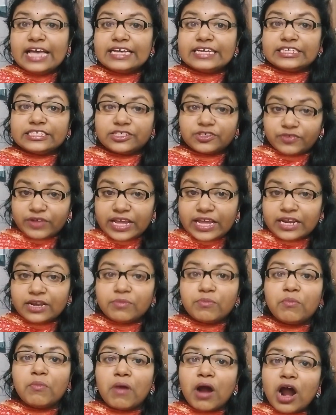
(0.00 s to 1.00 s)
His
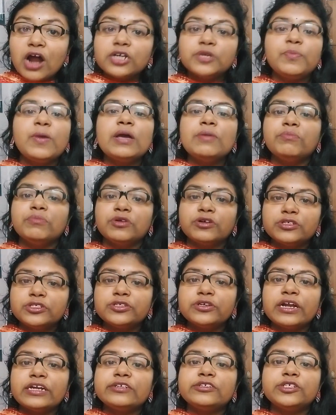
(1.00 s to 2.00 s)
reign, marked by
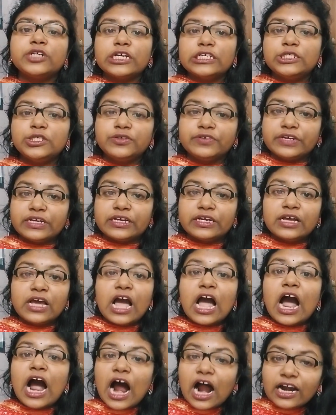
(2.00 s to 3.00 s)
murder and treachery,
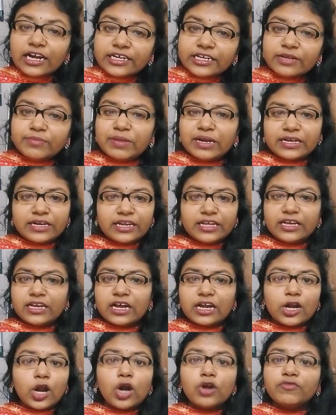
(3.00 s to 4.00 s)
ultimately
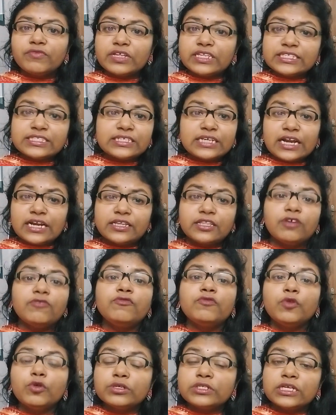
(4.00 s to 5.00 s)
cannot withstand the
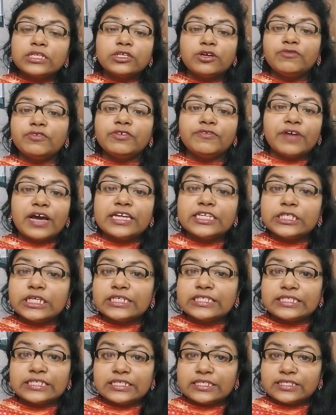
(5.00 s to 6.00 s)
forces of divine
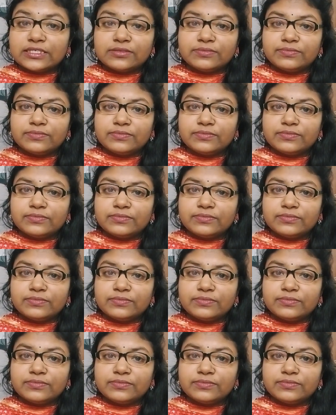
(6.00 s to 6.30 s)
justice.